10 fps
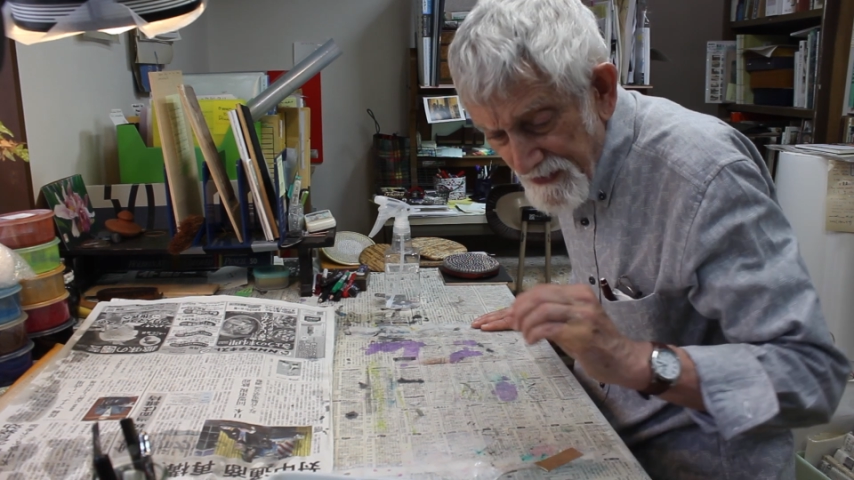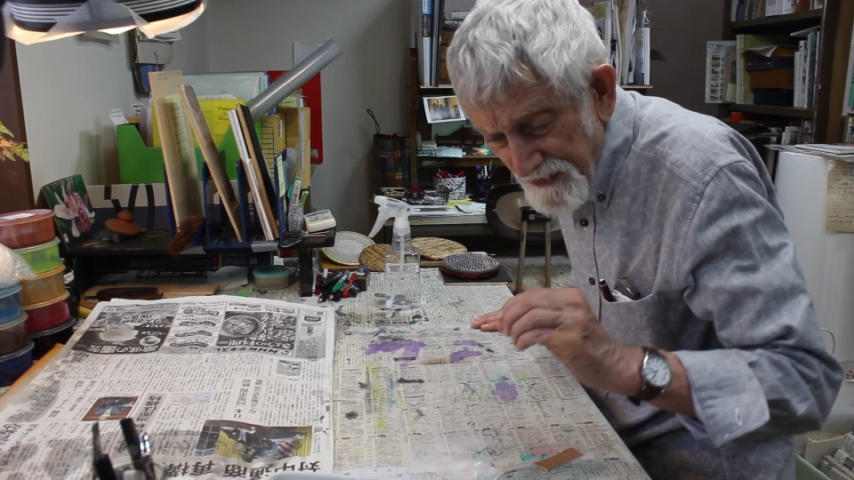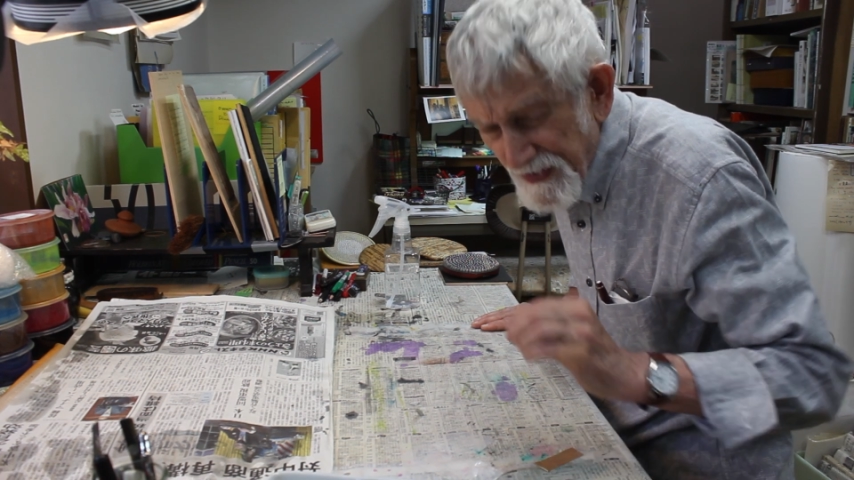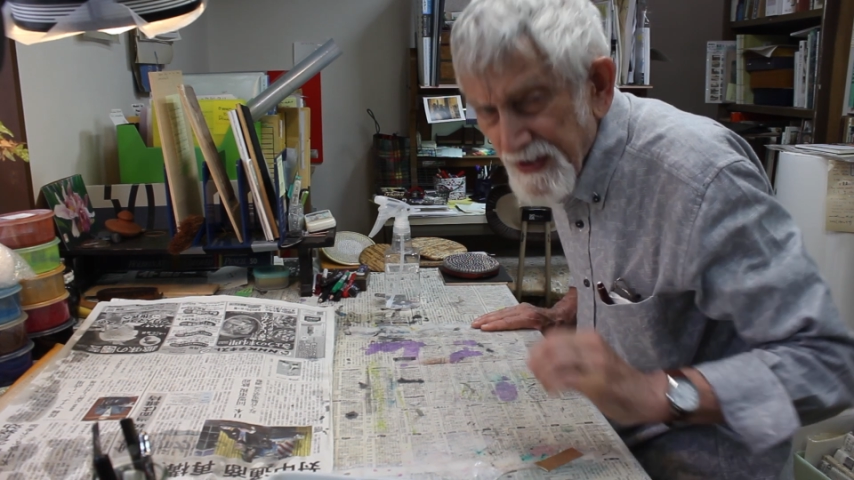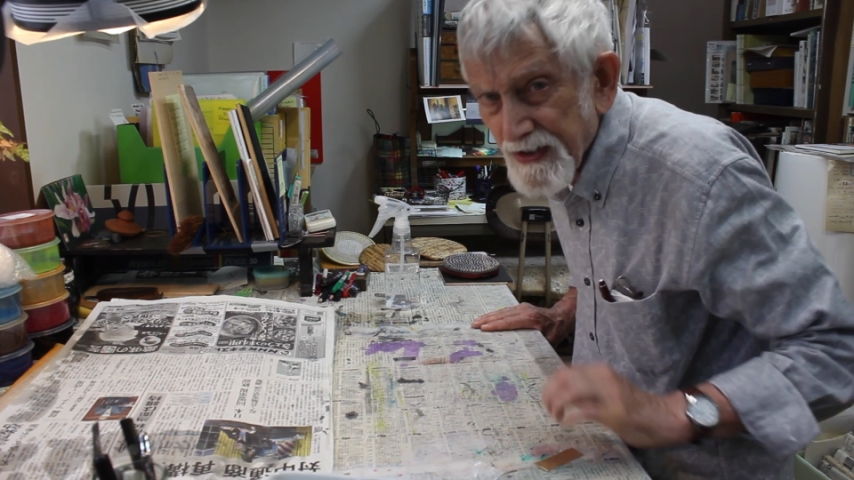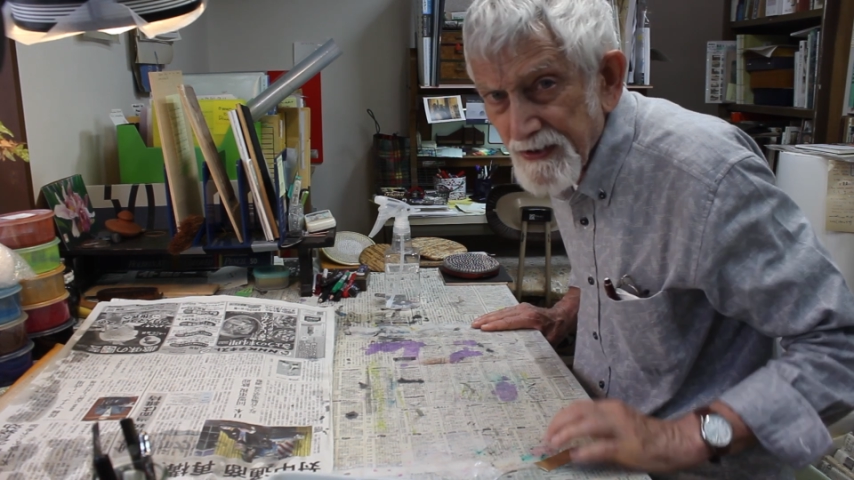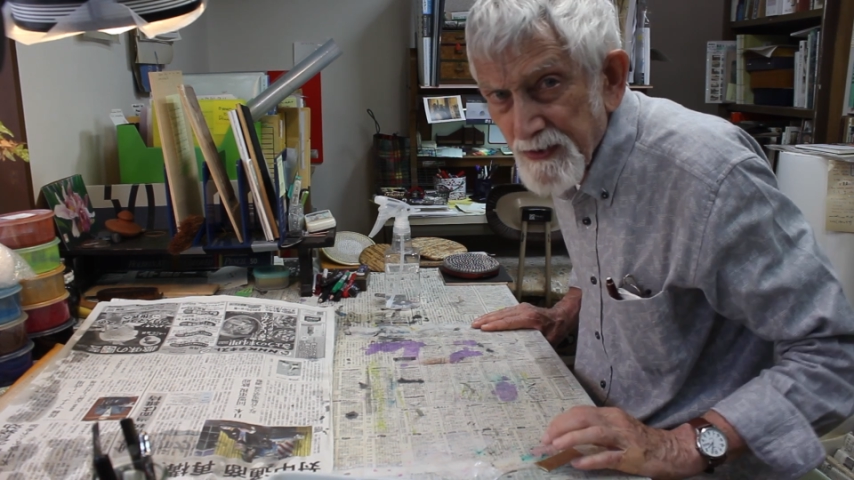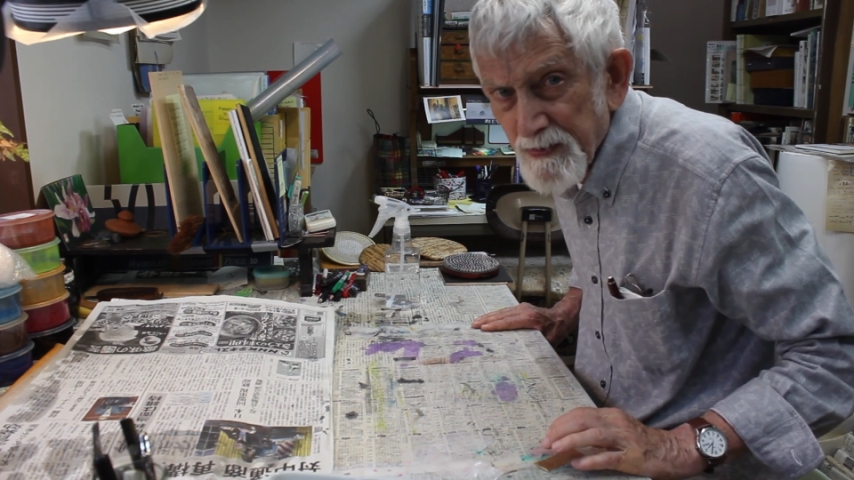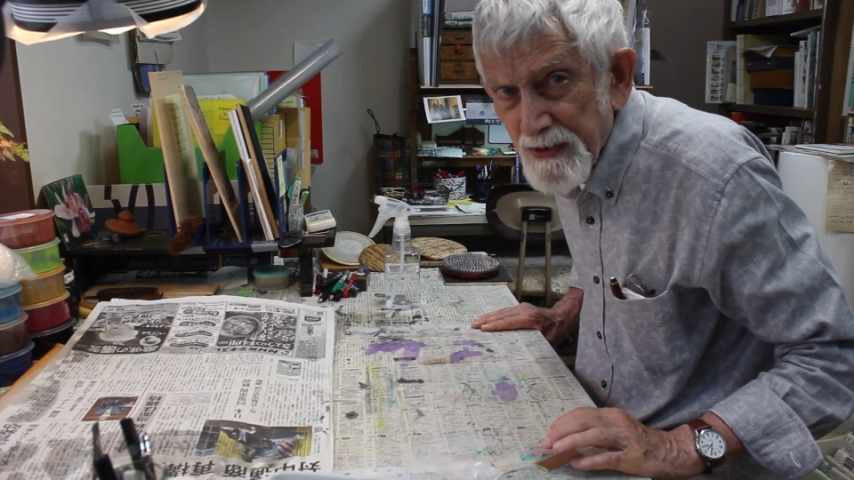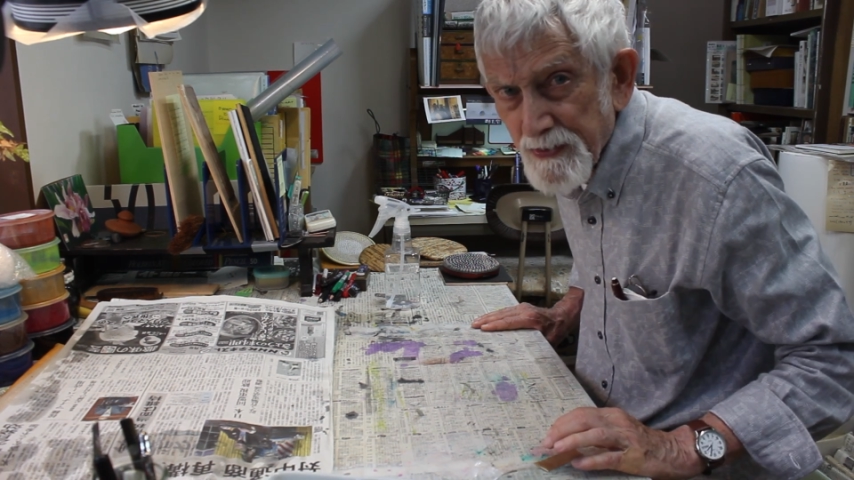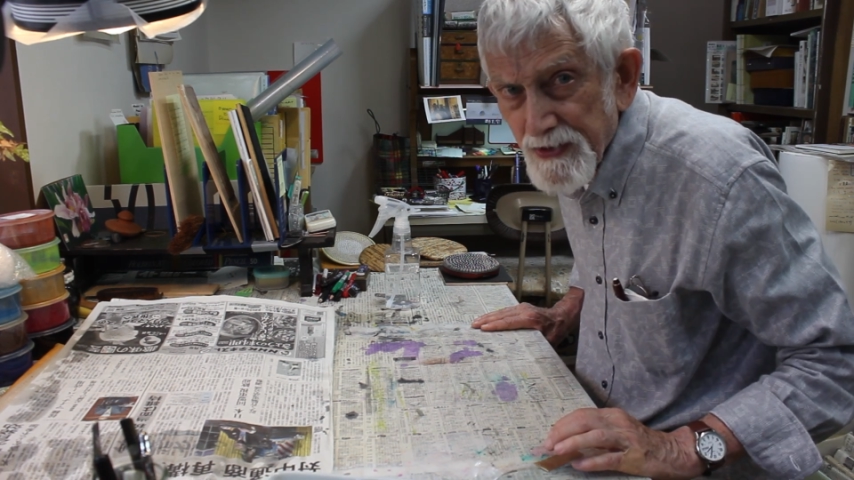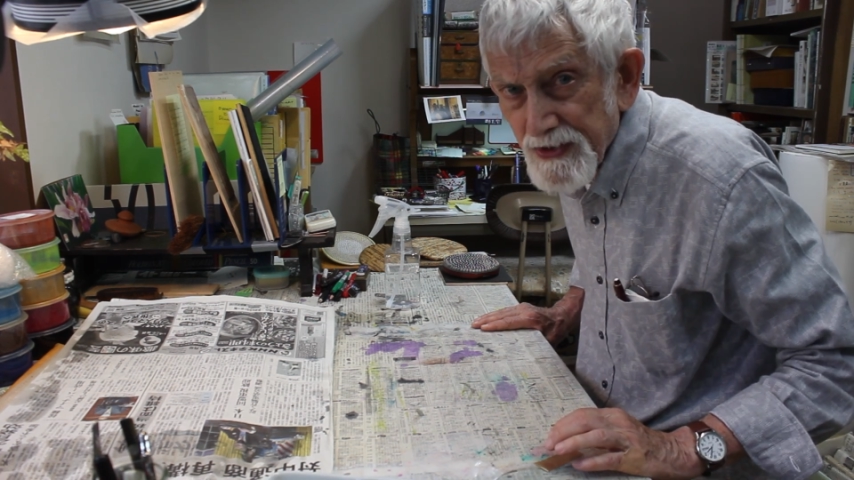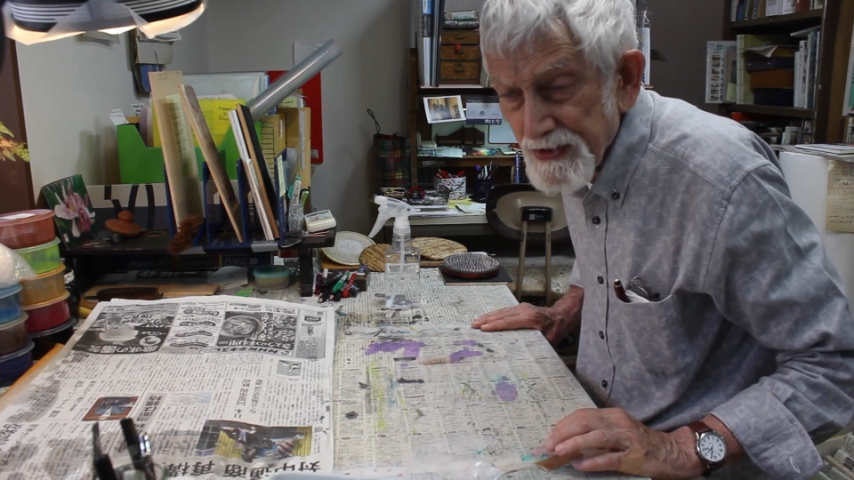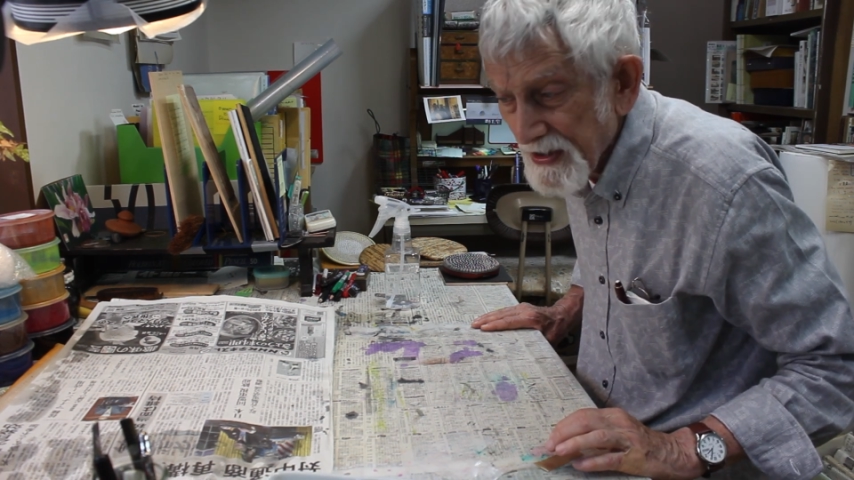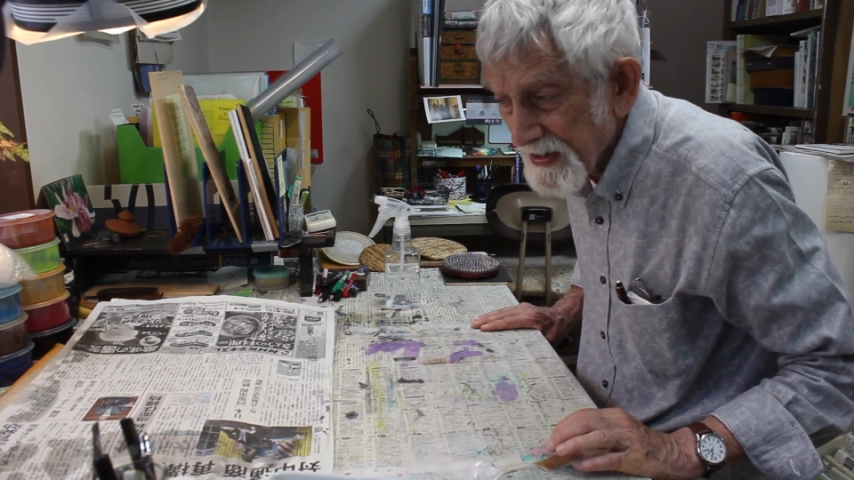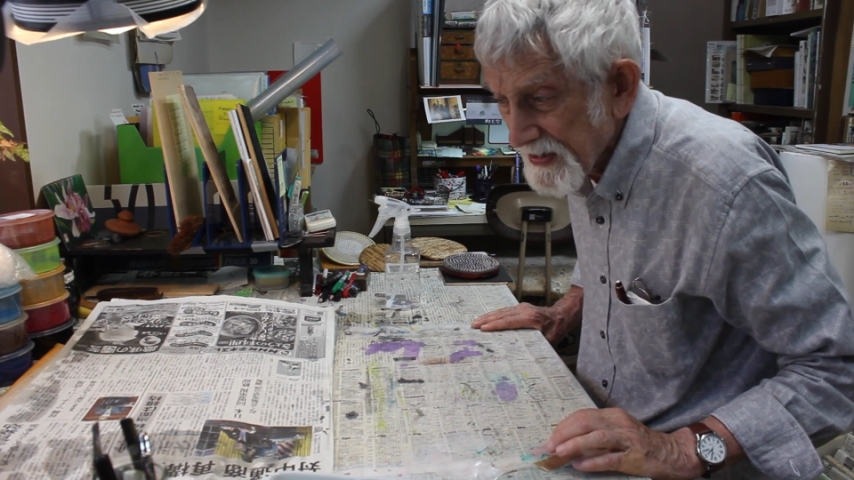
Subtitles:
thick the paper is,